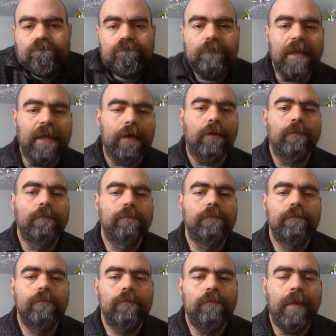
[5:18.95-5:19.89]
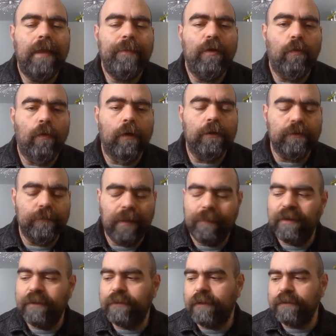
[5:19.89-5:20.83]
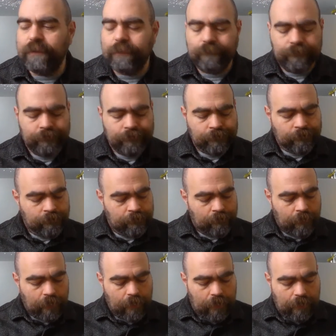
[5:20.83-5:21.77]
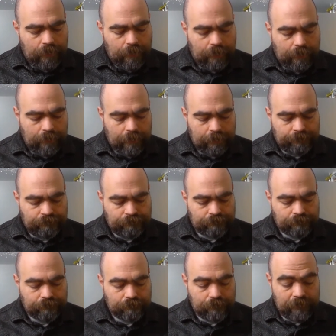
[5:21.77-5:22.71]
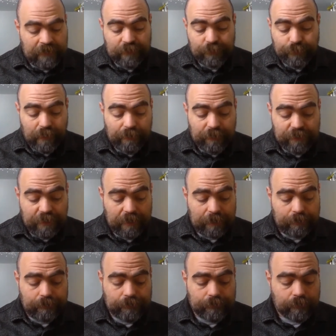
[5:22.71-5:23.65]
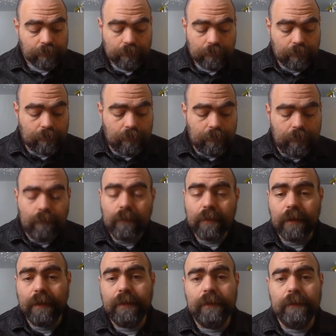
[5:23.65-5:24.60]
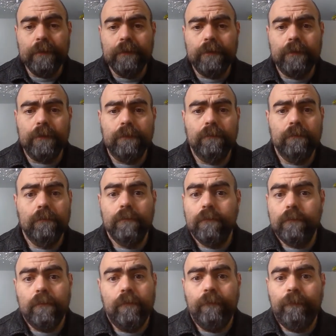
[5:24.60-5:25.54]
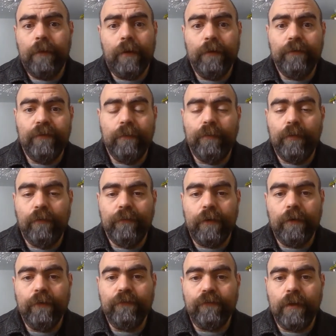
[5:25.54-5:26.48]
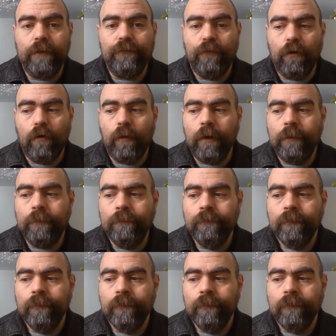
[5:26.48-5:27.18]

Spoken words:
you know, maybe it works, maybe it doesn't. And that's pretty much it. It is very simple, very straightforward.